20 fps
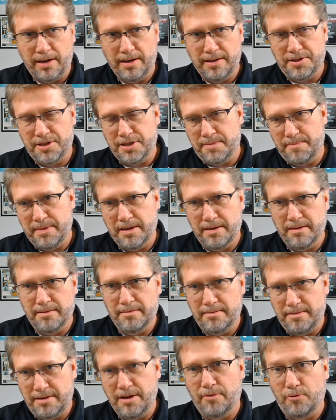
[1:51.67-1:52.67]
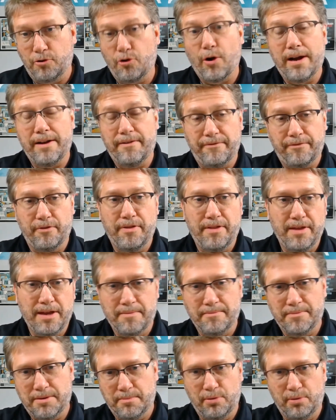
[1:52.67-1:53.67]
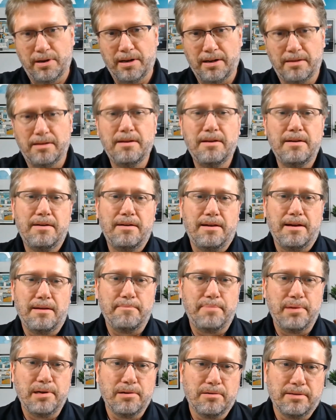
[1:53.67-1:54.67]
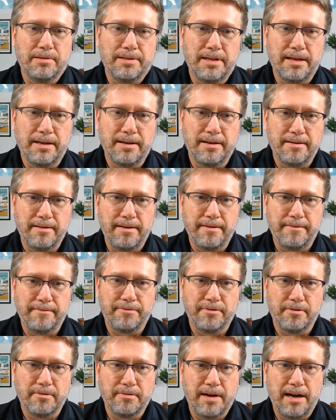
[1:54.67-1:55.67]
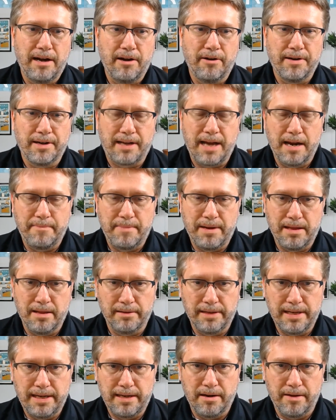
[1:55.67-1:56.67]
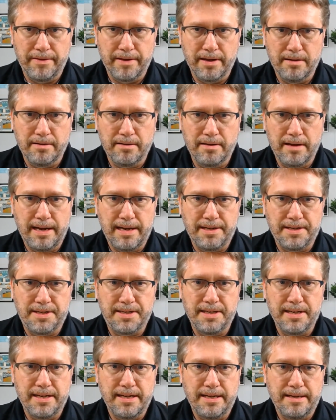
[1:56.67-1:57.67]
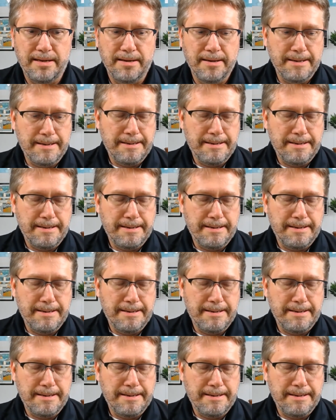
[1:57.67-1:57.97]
It's just been, great for them to bring and build, and for Aaron to kind of be the lead on the AEC